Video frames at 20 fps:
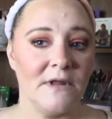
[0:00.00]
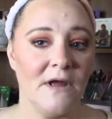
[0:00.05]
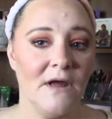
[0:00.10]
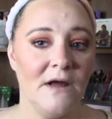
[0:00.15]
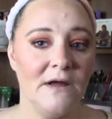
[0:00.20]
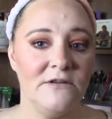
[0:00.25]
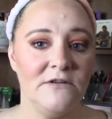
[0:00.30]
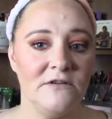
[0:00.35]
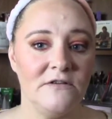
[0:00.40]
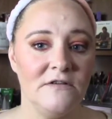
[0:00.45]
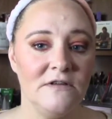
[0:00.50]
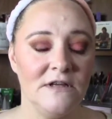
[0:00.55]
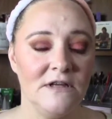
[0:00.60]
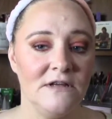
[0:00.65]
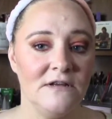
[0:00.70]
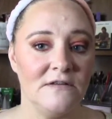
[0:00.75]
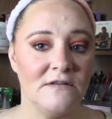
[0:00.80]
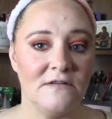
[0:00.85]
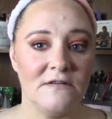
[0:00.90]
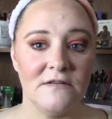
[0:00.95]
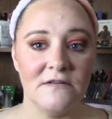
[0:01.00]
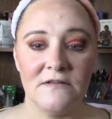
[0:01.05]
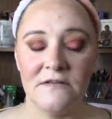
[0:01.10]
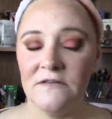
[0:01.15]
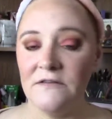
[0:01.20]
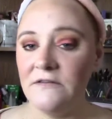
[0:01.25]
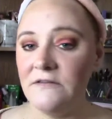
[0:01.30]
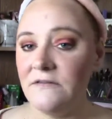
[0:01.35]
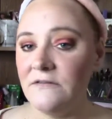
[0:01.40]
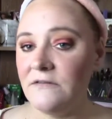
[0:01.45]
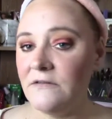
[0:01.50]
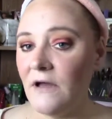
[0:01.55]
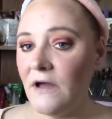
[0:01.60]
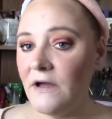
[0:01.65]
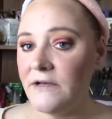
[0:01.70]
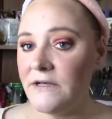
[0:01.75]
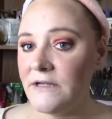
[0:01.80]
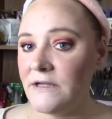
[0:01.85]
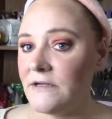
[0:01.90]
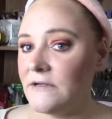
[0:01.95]
I just think it is
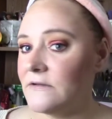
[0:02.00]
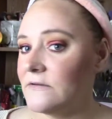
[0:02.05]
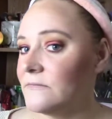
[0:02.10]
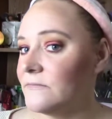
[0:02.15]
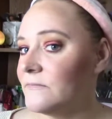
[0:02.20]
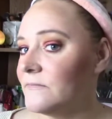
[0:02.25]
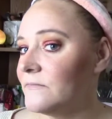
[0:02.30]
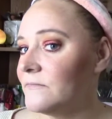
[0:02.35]
stunning.